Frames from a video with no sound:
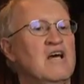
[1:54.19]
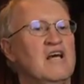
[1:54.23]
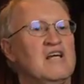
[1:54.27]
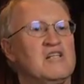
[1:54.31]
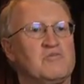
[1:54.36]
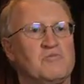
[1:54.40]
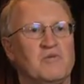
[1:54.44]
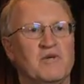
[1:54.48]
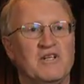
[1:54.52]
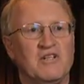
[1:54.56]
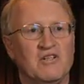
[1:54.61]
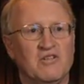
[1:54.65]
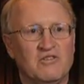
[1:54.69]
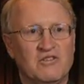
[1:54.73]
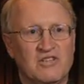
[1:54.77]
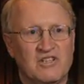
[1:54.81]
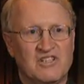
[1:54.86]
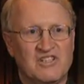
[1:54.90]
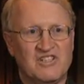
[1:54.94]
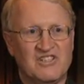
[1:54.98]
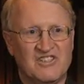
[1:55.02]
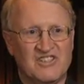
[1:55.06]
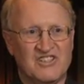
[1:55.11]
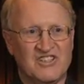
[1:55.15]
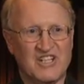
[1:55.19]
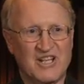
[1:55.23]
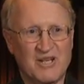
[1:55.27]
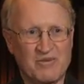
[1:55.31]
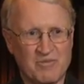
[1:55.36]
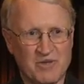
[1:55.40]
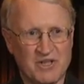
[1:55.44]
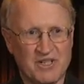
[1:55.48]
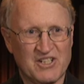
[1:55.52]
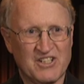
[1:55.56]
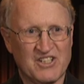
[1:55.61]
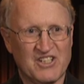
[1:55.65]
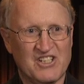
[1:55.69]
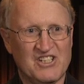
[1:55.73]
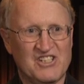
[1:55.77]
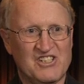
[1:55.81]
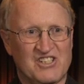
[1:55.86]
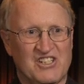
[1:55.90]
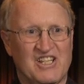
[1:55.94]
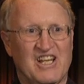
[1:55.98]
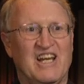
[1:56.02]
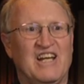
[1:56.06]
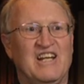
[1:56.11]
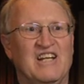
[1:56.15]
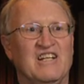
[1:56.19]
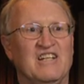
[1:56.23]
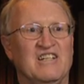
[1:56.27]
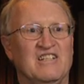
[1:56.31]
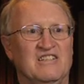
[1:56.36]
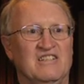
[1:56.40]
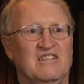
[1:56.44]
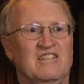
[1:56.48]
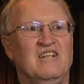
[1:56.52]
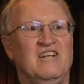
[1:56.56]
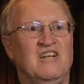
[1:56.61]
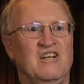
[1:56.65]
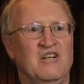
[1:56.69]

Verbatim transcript: As we look deep into these data,